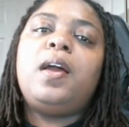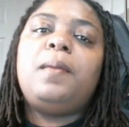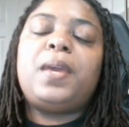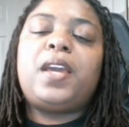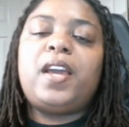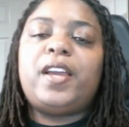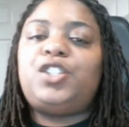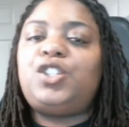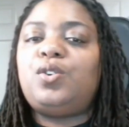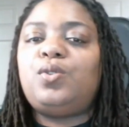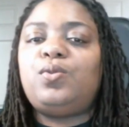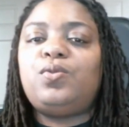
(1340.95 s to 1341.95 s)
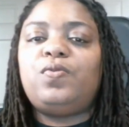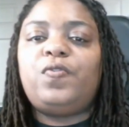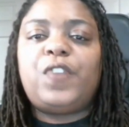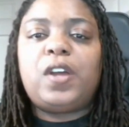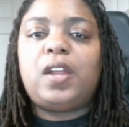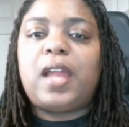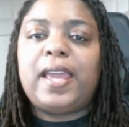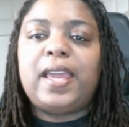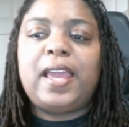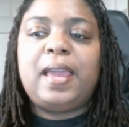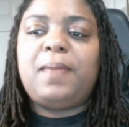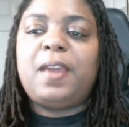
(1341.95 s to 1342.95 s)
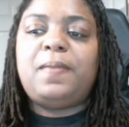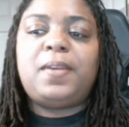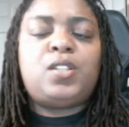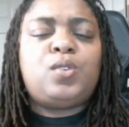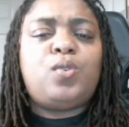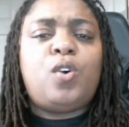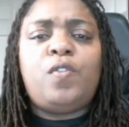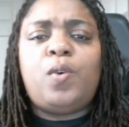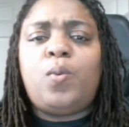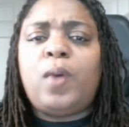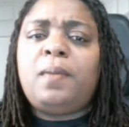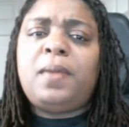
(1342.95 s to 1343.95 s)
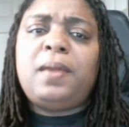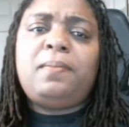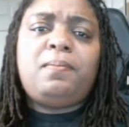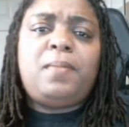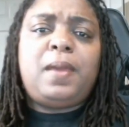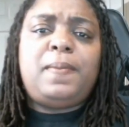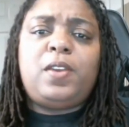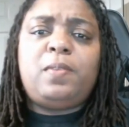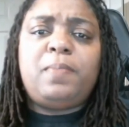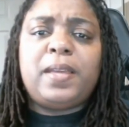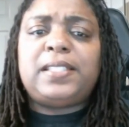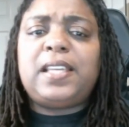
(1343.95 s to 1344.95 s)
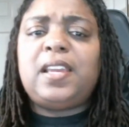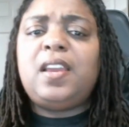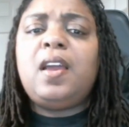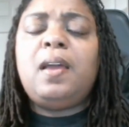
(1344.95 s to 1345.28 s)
because you feel like it may be too overwhelming, maybe you're busy,